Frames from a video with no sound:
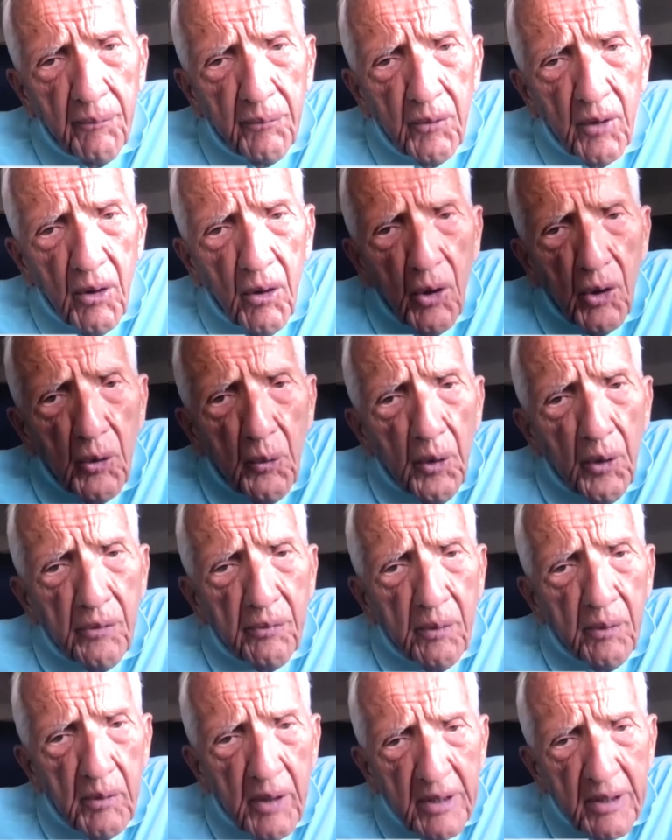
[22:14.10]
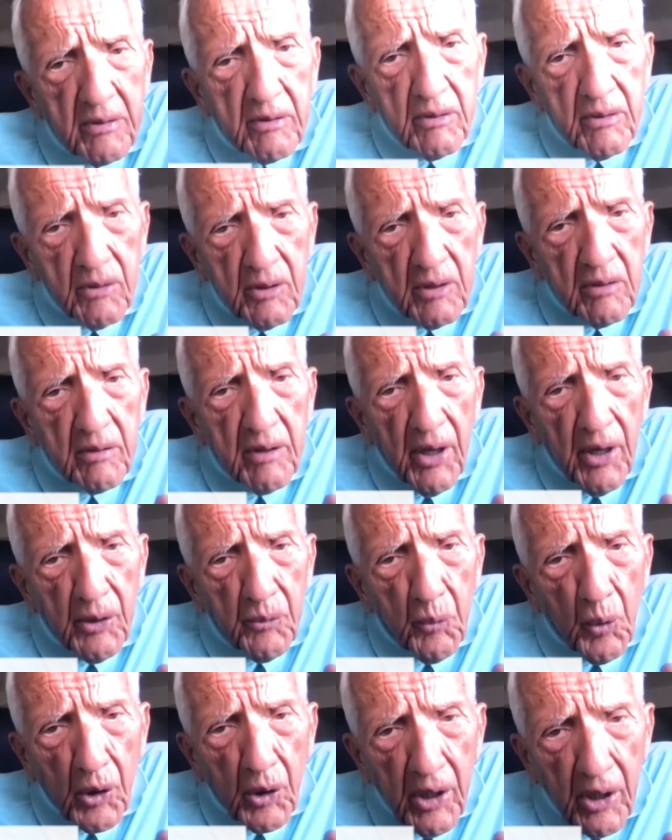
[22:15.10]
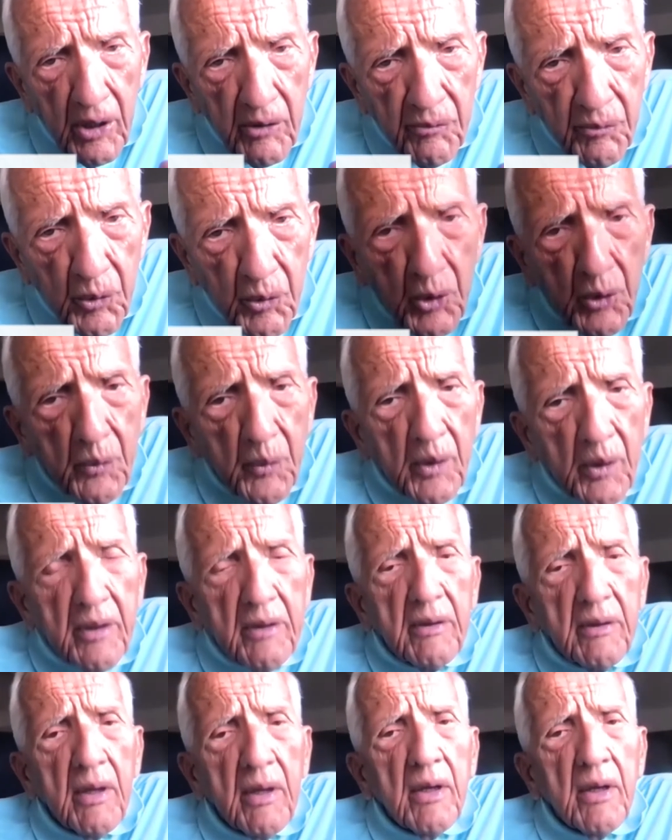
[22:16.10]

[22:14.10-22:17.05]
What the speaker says: all the way from let's decide what kind of food we